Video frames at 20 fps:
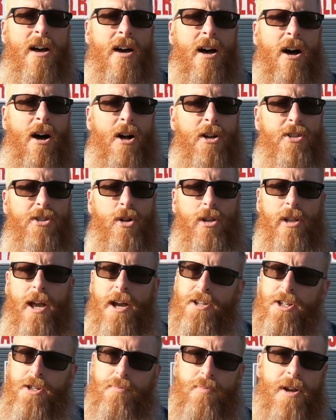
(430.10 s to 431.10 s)
Also,
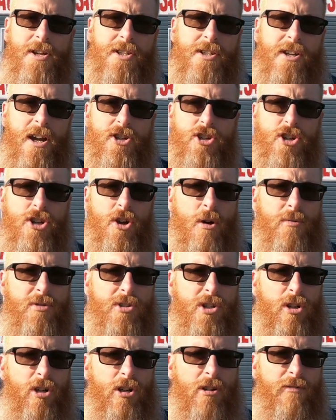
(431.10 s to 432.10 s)
license plates, guys, you know I'm
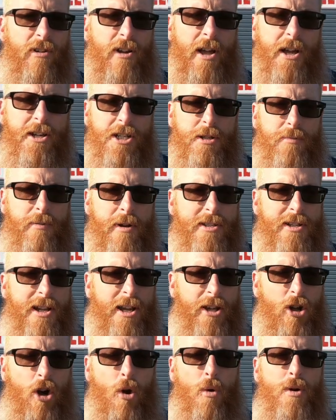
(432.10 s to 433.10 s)
still looking for license plates. I
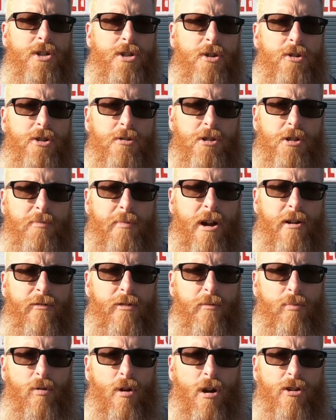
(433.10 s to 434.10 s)
could always use a spare
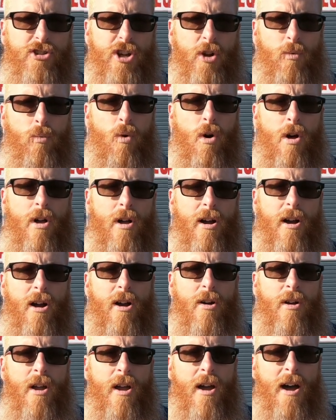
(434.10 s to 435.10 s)
for project wall
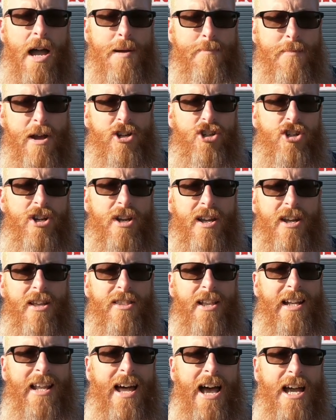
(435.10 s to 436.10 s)
art. I mentioned it in
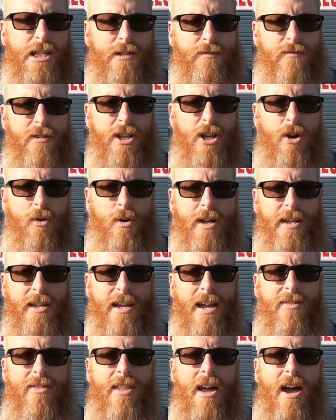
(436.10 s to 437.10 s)
the last video
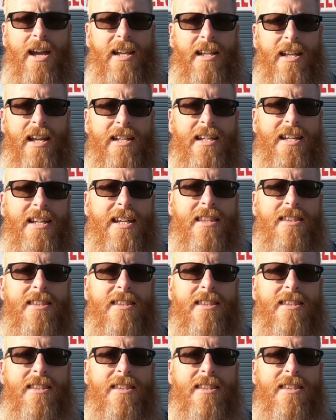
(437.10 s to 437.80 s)
again that I'd like to get